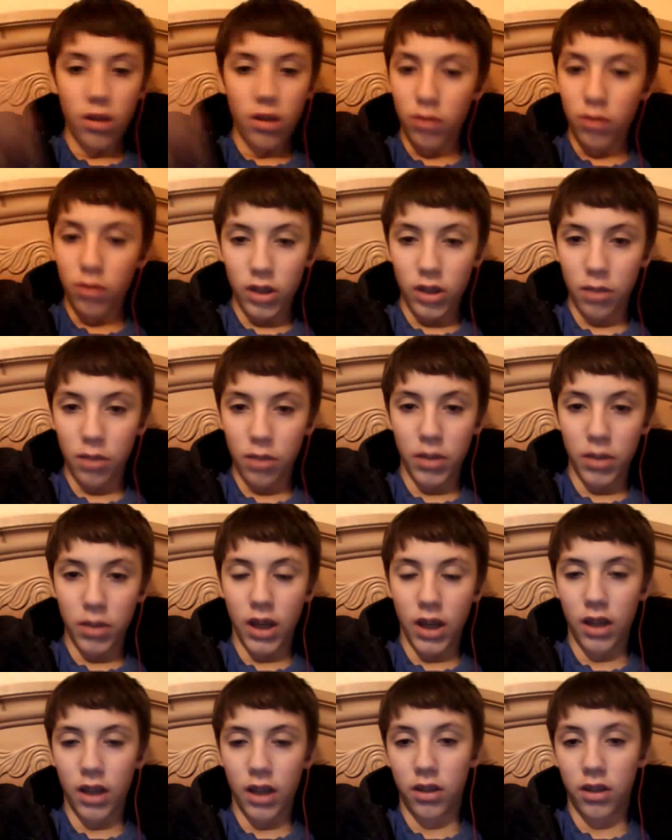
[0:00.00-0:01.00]
What's up,
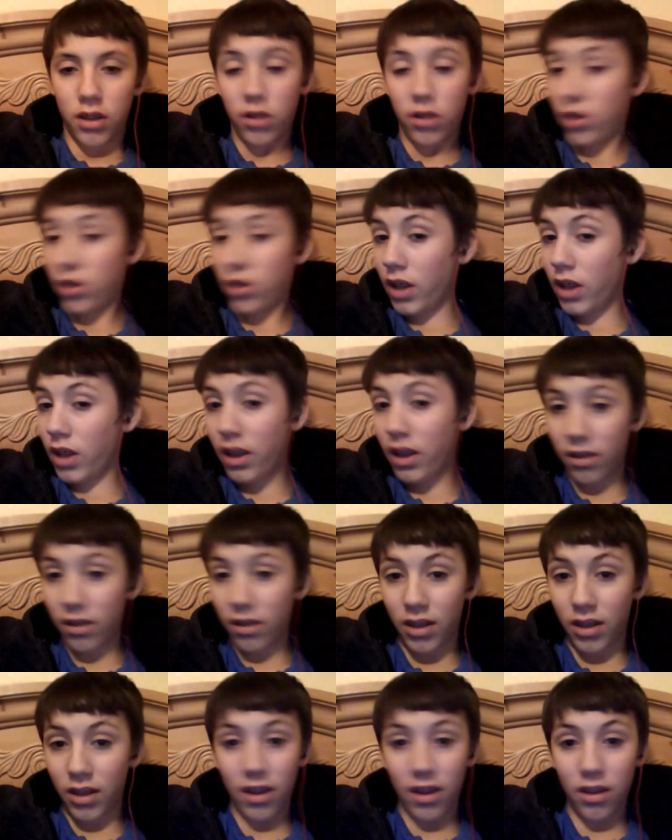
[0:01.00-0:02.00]
guys? You stayed till
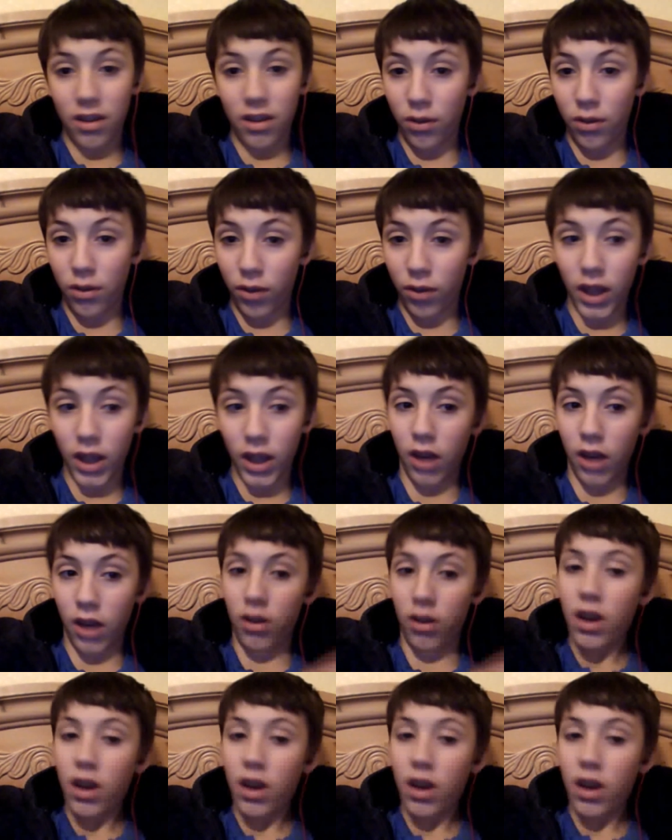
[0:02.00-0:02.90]
the end of this video.